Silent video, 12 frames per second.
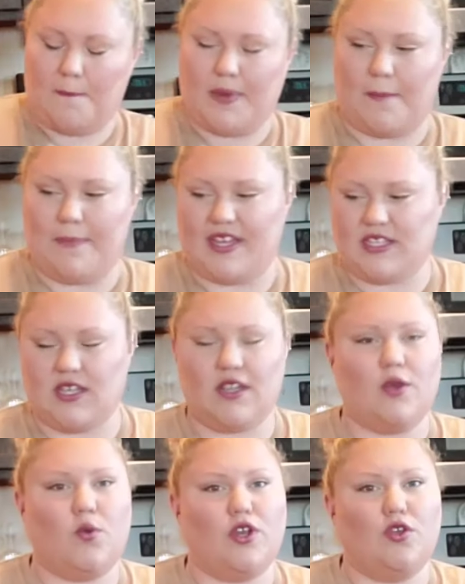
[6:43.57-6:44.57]
But
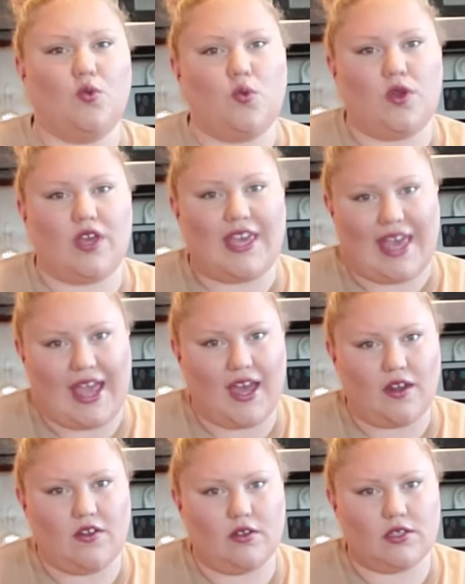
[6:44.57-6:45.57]
basically when you
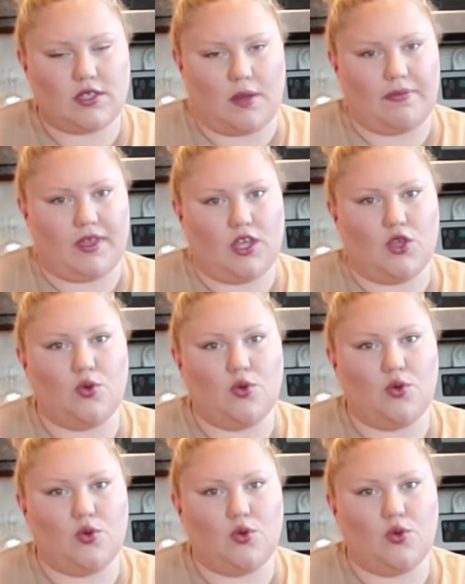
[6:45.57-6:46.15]
can something,